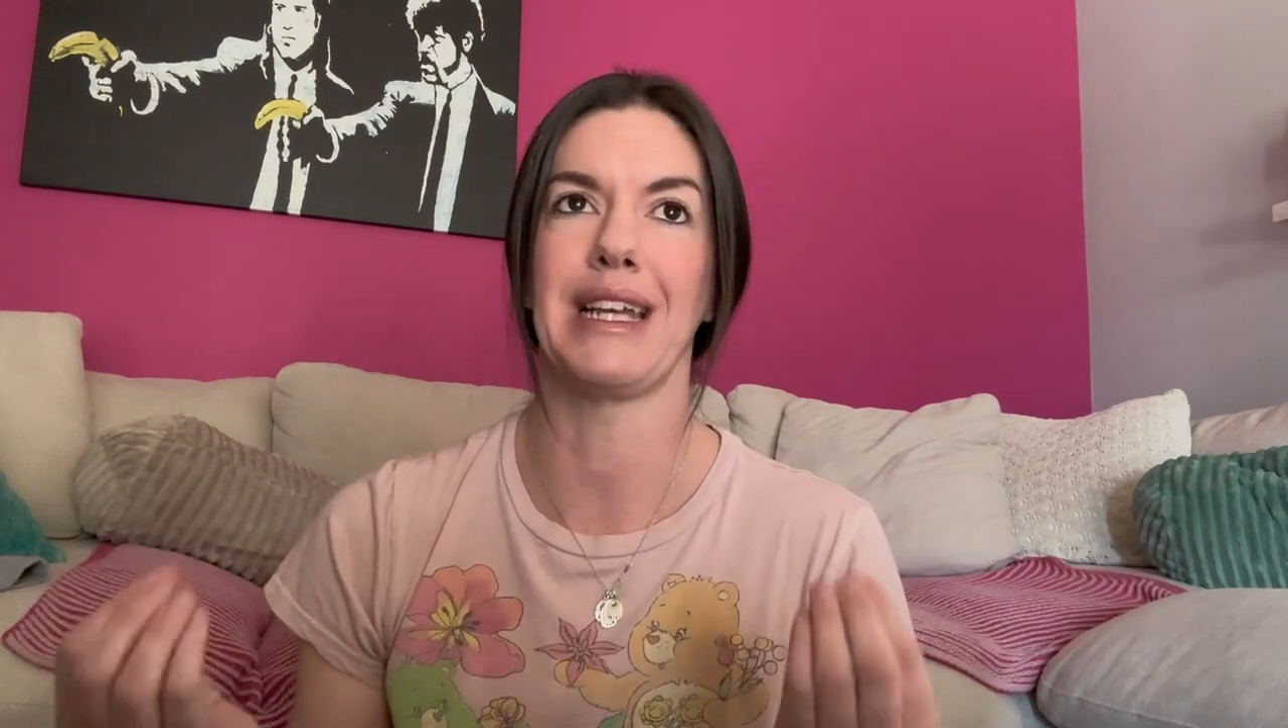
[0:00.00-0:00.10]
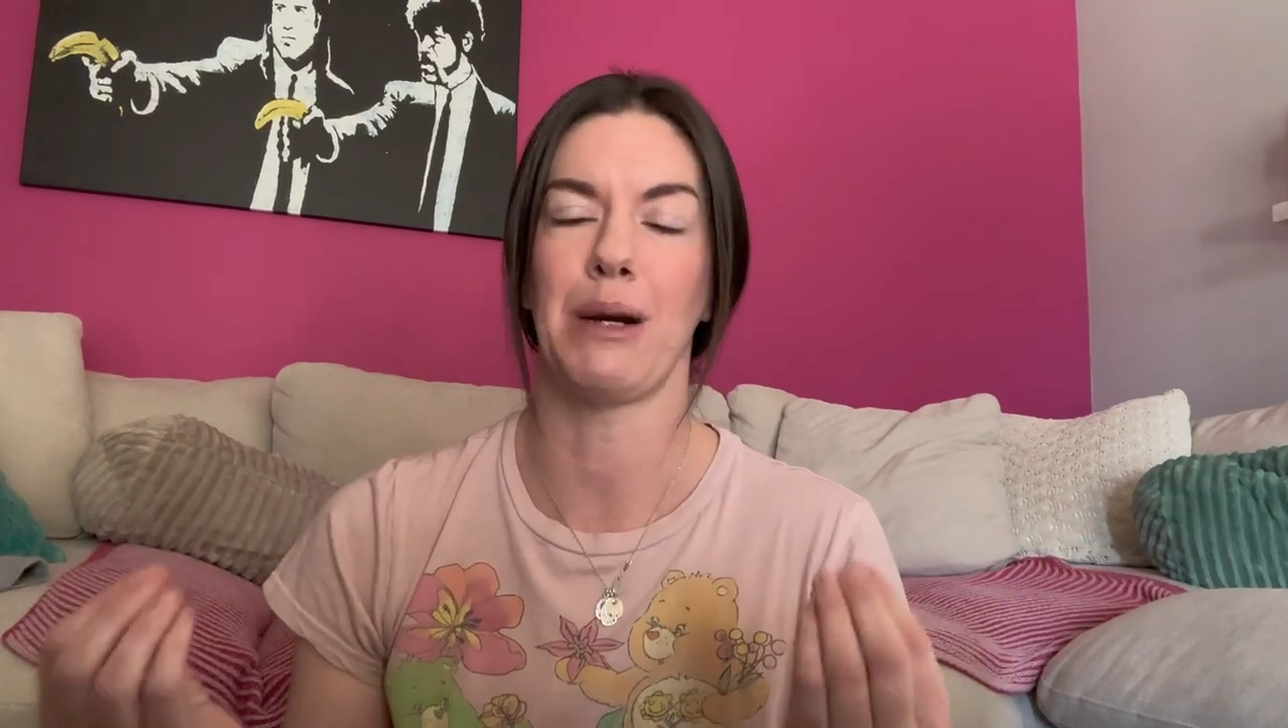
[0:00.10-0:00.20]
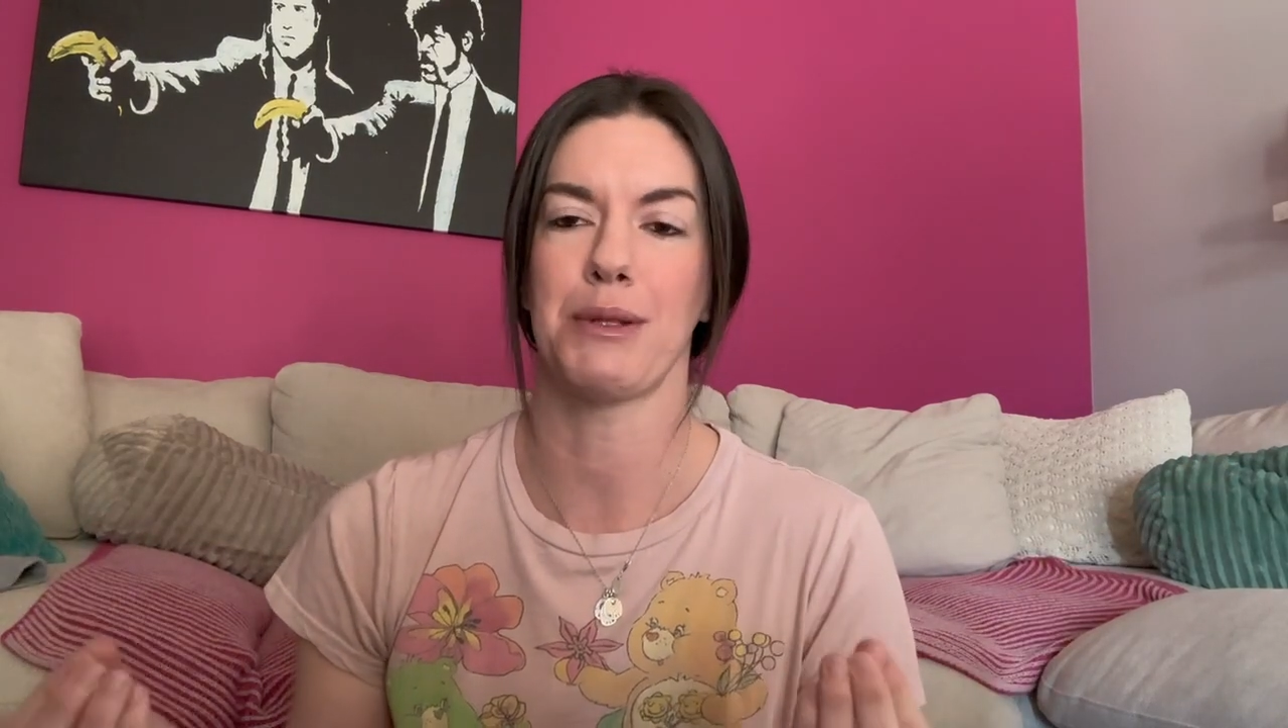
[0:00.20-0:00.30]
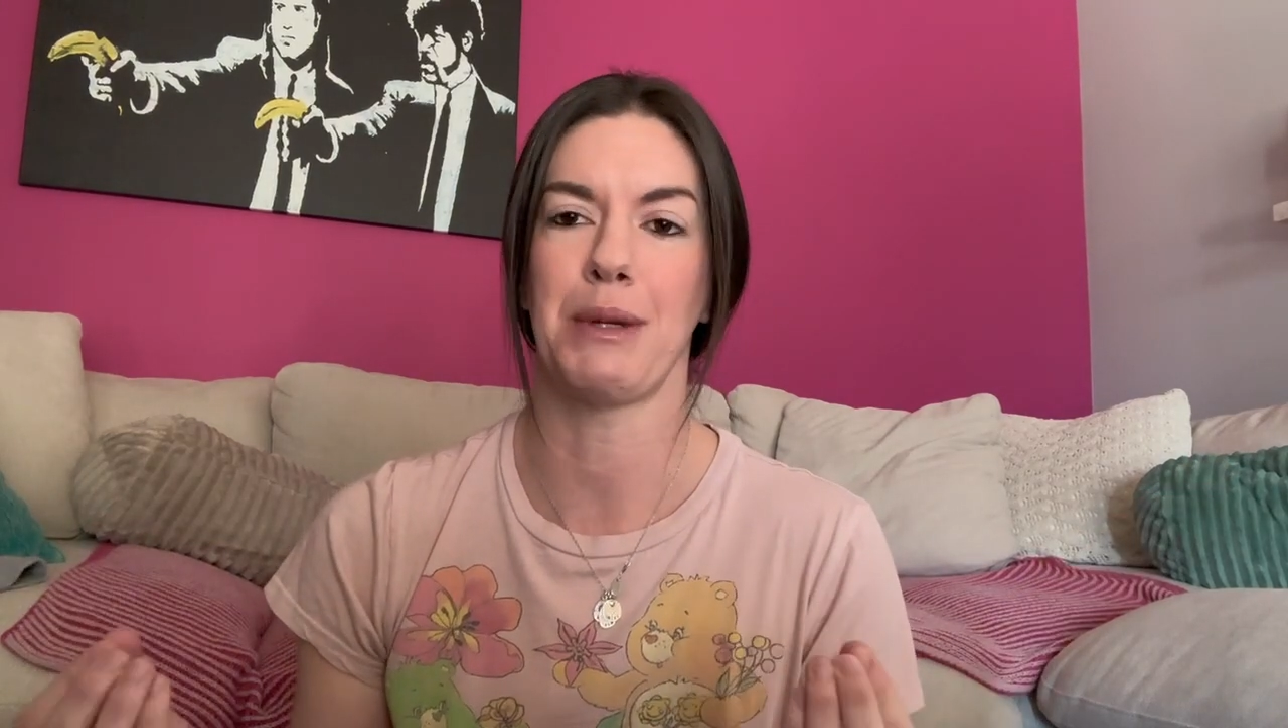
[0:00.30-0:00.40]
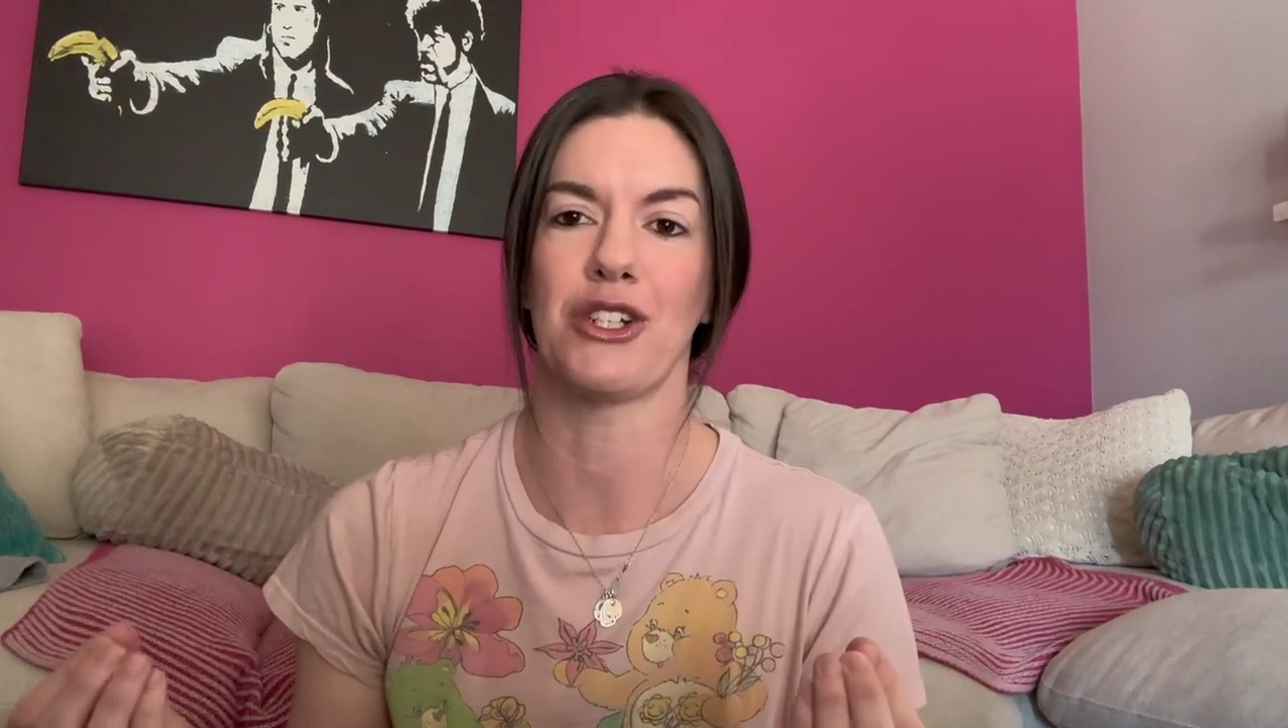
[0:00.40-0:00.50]

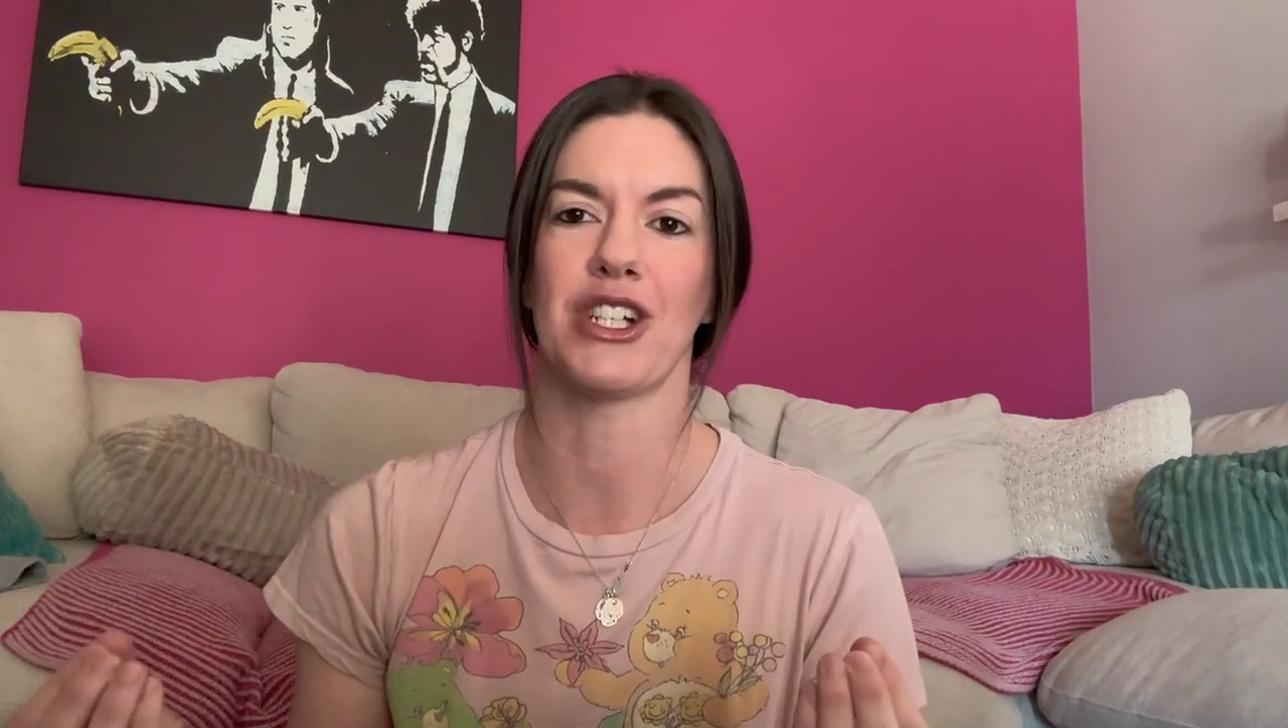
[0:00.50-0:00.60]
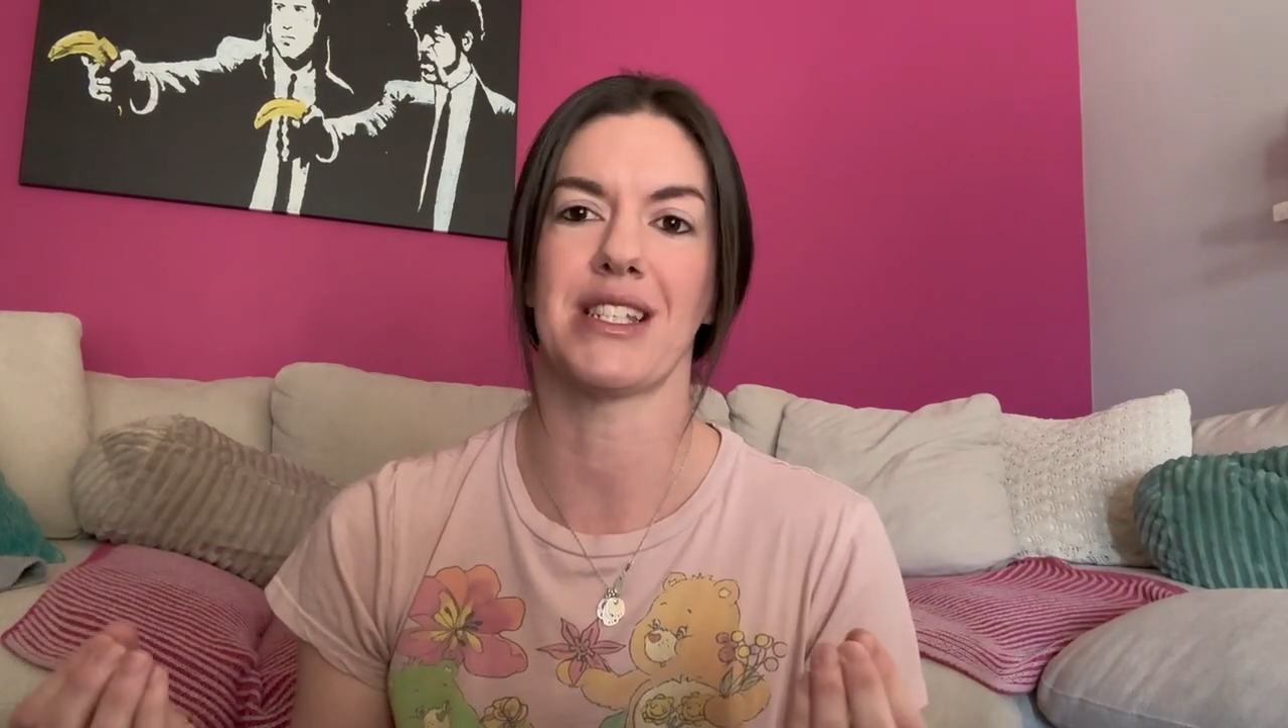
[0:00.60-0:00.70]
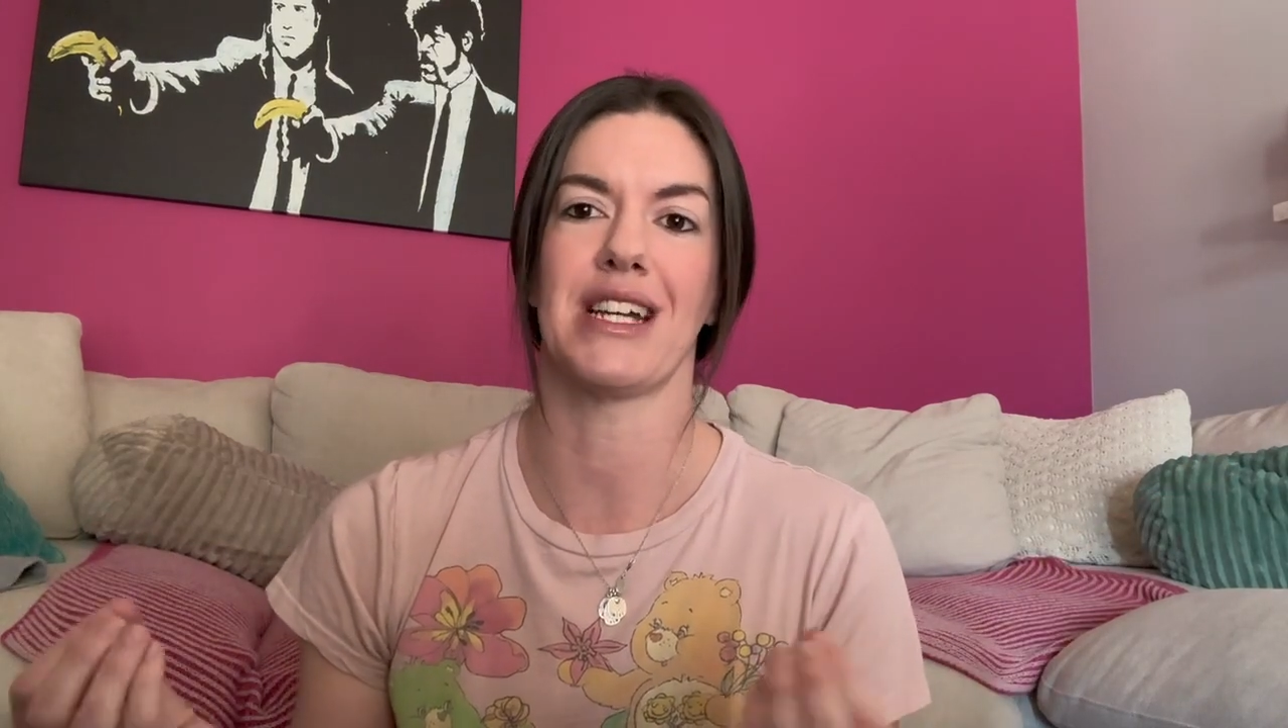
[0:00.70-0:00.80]
helps Pinterest